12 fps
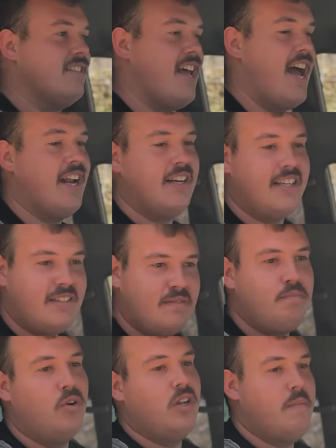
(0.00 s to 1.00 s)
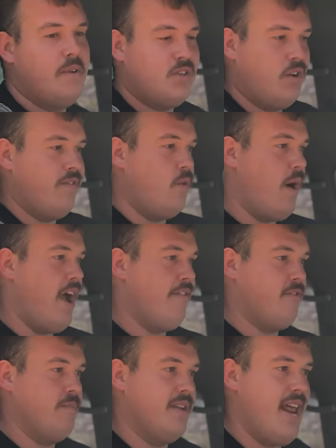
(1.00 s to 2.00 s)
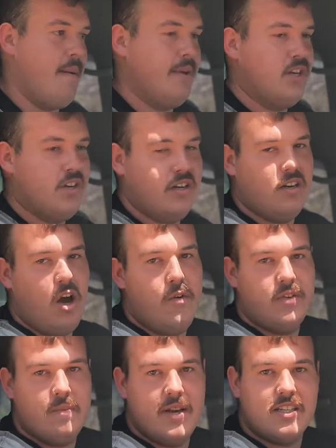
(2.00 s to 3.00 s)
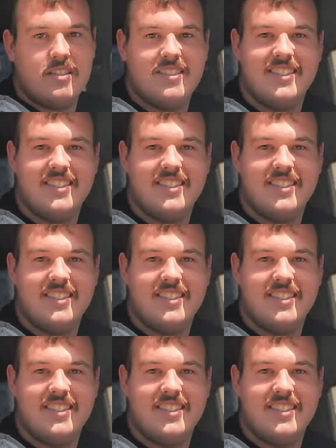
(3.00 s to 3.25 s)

and pull him sort of away from the damage and hope for the best.